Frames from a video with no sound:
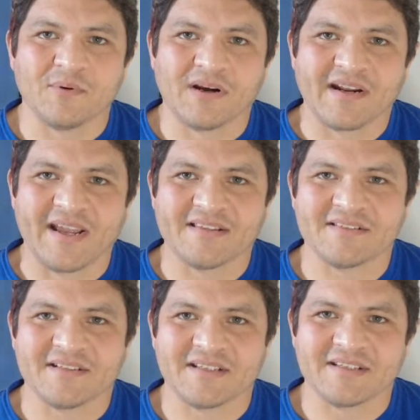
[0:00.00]
more on hands
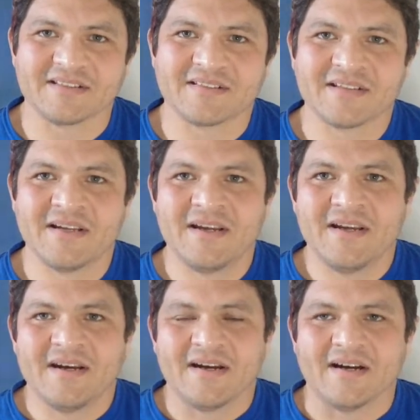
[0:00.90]
and knees.
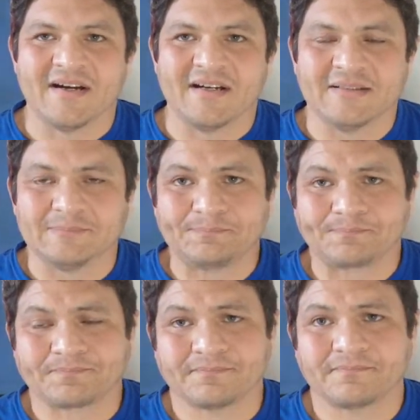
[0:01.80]
Um,
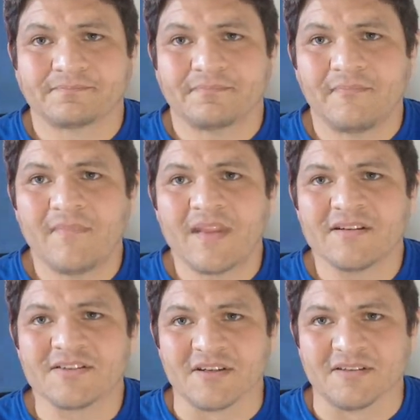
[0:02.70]

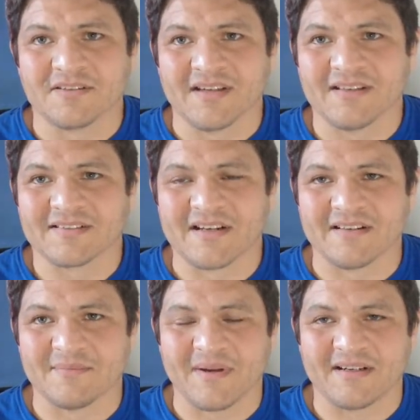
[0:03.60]
so that's kind
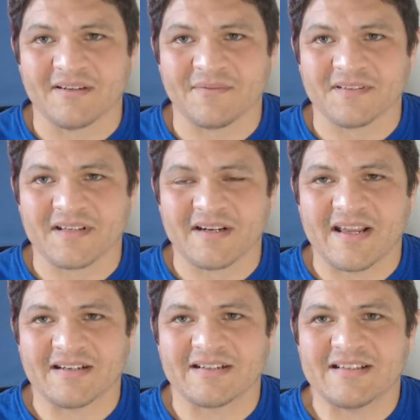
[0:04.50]
of the main difference,
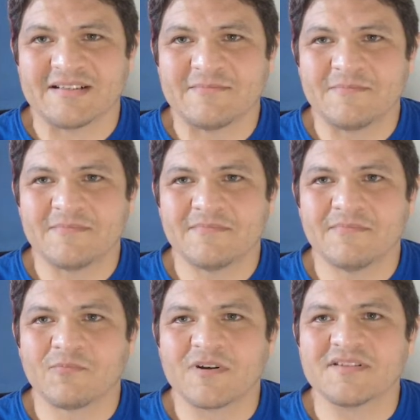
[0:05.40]
and it
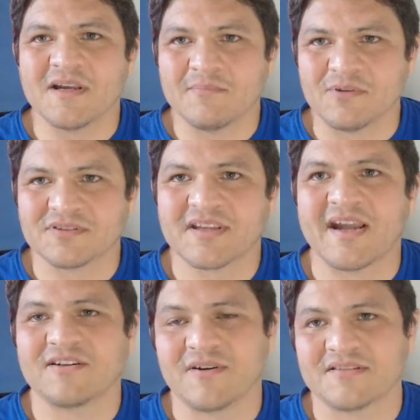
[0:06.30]
resembles
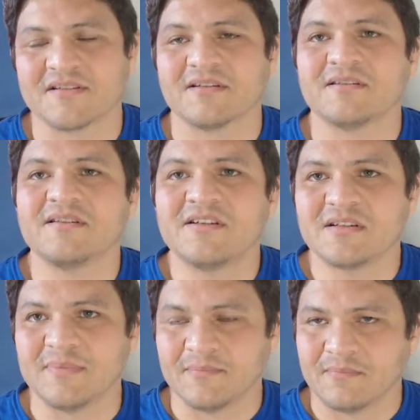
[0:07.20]
catch wrestling a
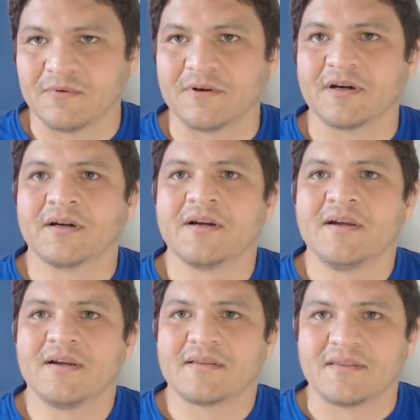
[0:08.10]
little bit more
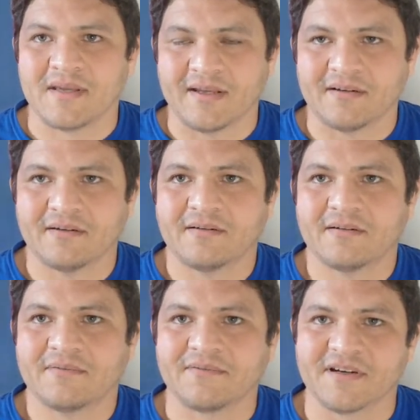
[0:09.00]
than
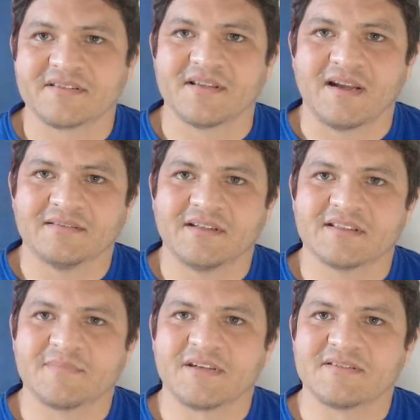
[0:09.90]
freestyle
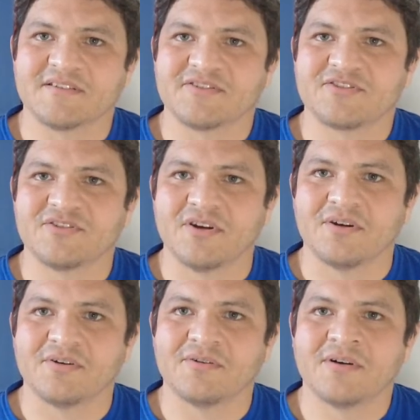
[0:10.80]
does because there's
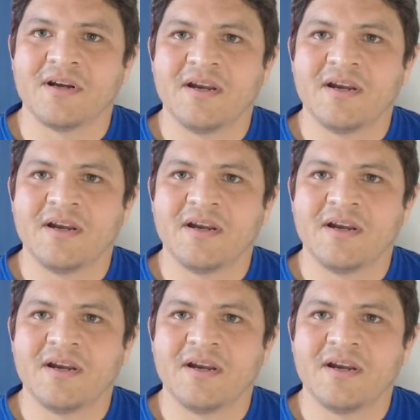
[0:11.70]
no